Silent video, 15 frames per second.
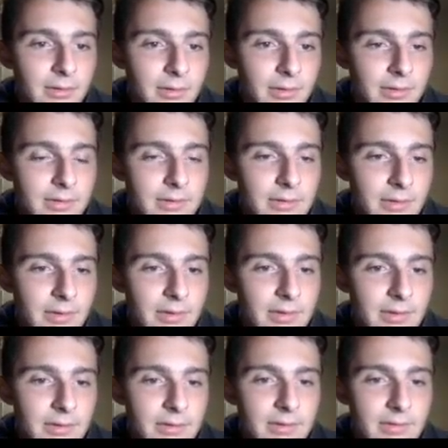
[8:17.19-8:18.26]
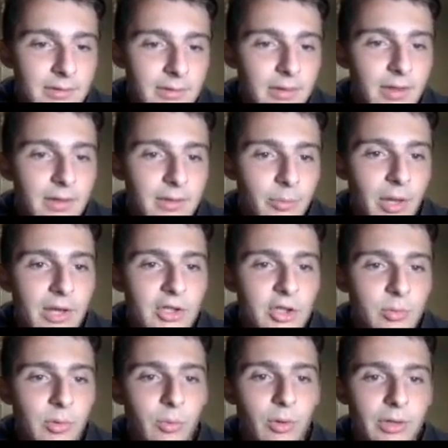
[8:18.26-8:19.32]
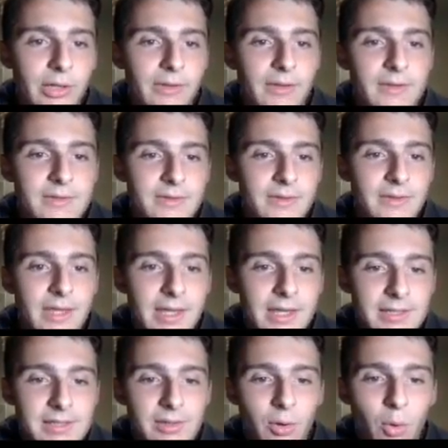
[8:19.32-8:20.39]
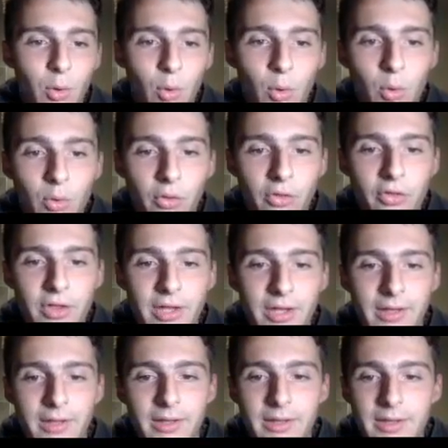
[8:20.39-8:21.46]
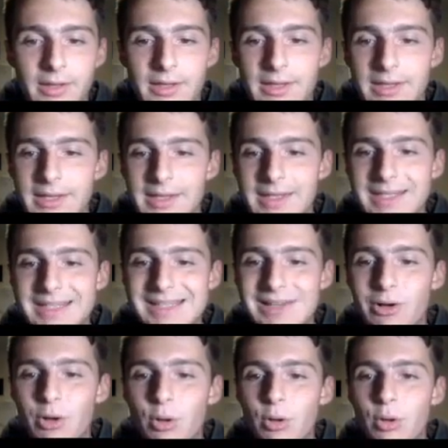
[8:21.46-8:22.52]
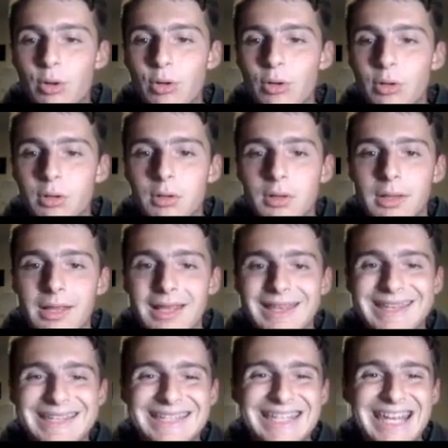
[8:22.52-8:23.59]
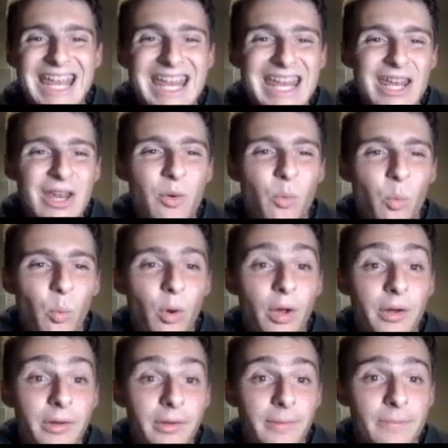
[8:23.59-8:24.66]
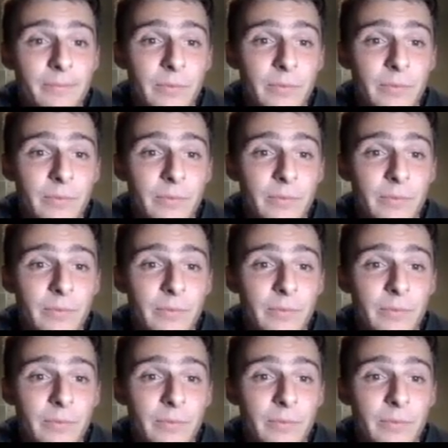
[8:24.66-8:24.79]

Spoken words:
Let's see. All right, the pen should be working. This whole thing is all day one.